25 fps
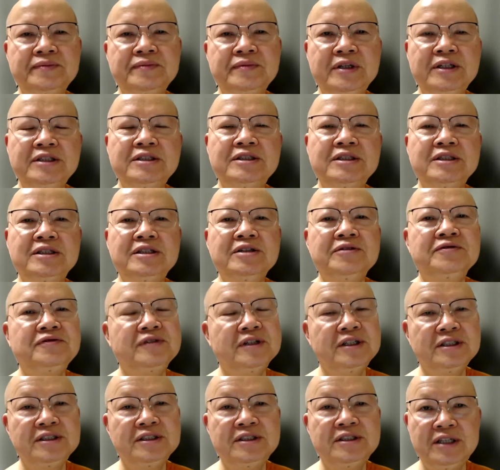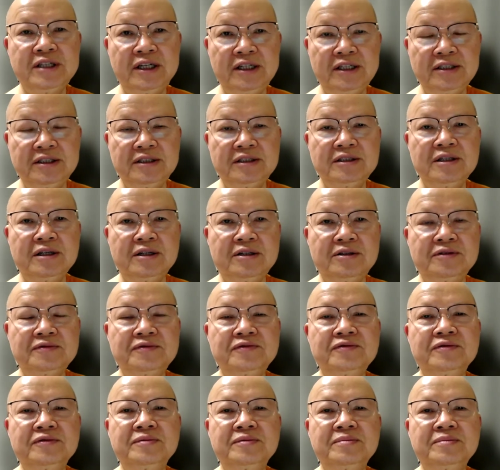is the first stage
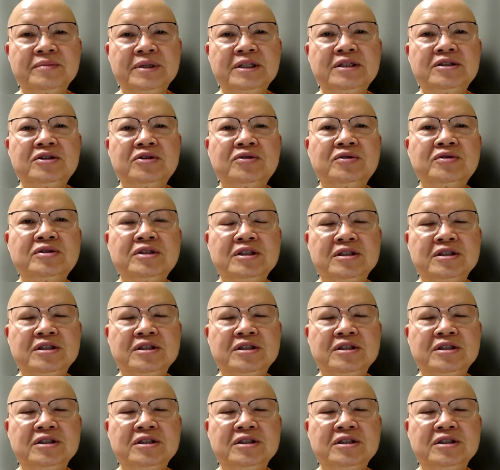of mental